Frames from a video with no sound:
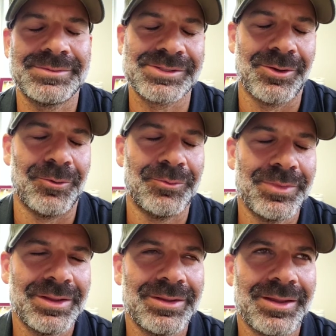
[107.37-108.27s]
so
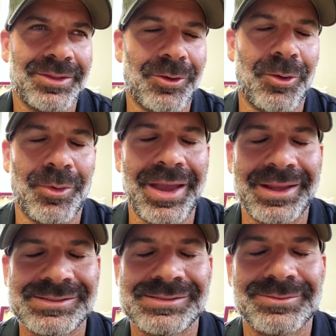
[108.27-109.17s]
the old
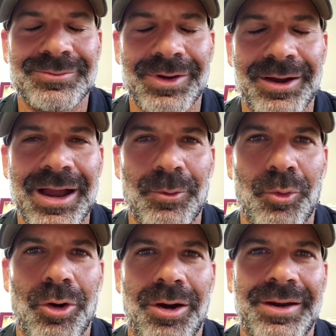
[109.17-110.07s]
ways where I
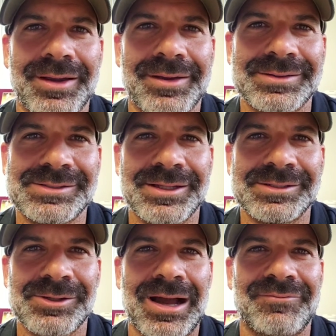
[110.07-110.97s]
work
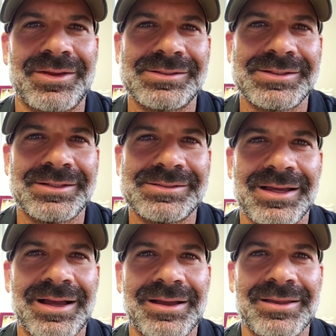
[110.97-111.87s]
is obvious. It's
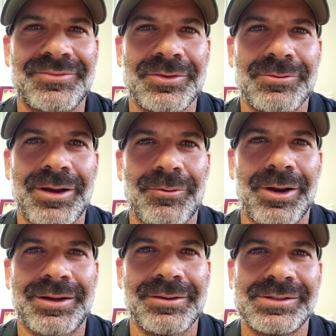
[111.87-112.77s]
if you knew where I
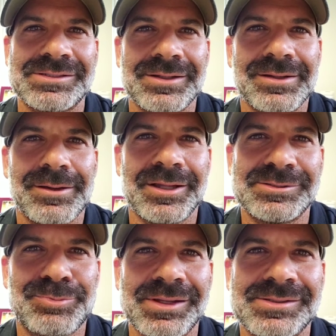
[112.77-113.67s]
work, it's
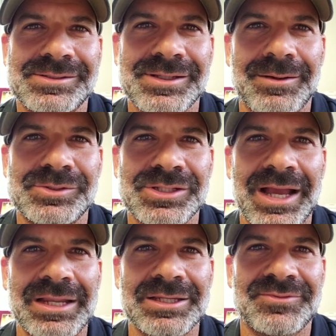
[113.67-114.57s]
pizza subs,
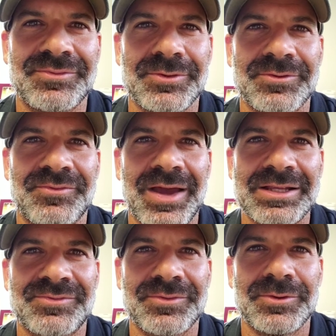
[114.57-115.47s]
Chinese food,
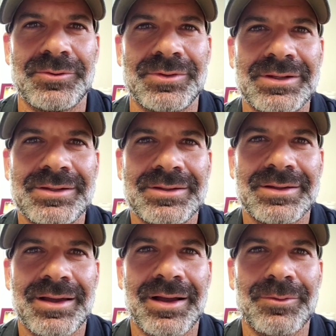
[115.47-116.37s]
fast food,
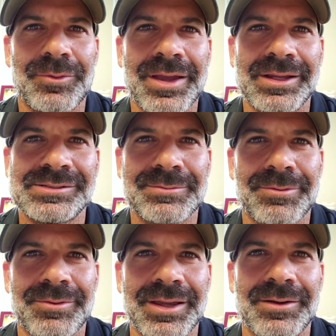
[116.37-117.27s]
wings and
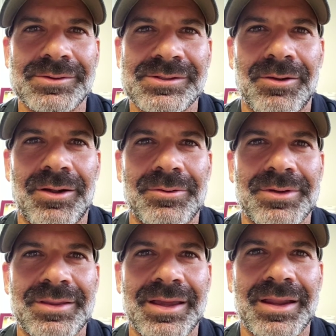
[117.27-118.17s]
burritos, all
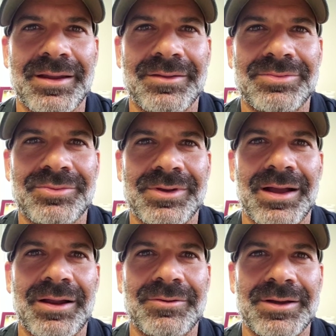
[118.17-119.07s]
within a
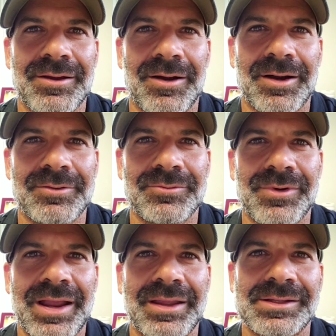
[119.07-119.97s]
300-yard
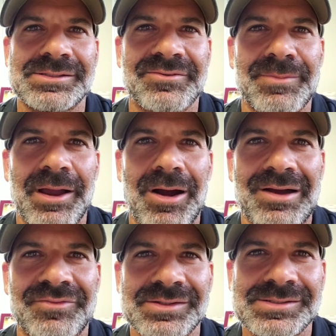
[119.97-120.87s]
radius of my
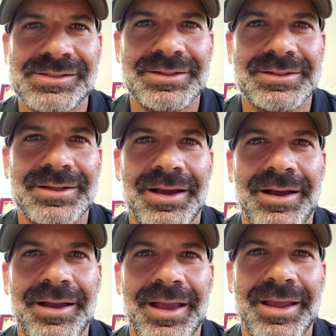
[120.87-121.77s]
office.
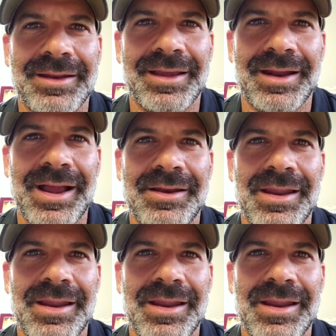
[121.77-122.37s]
And I